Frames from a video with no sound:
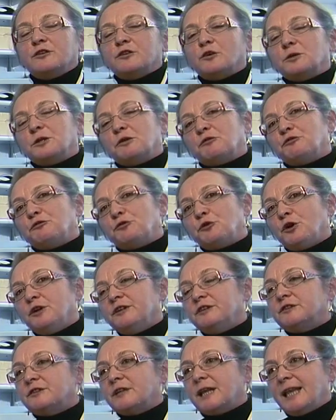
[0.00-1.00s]
So the
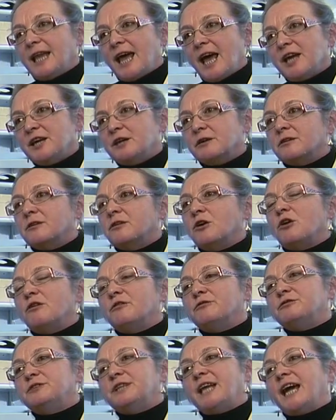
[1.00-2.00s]
first layer
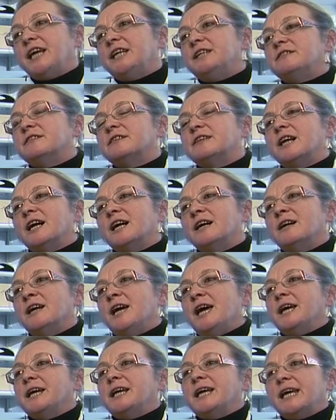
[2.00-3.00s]
of data
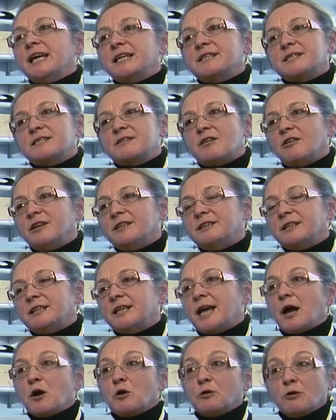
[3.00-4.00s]
kick-started
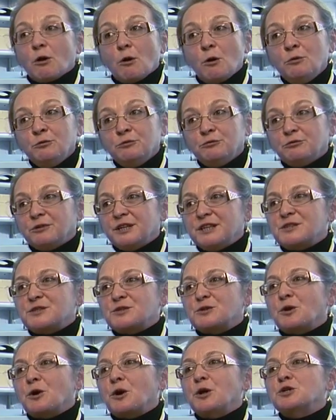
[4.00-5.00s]
our own
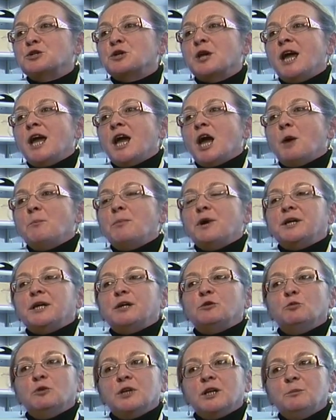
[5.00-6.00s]
research, but
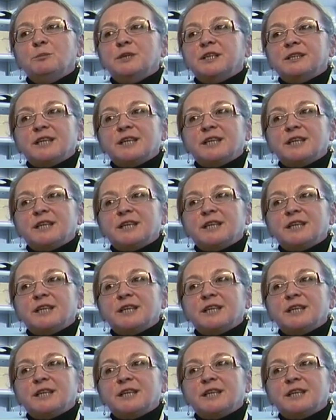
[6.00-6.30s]
it will be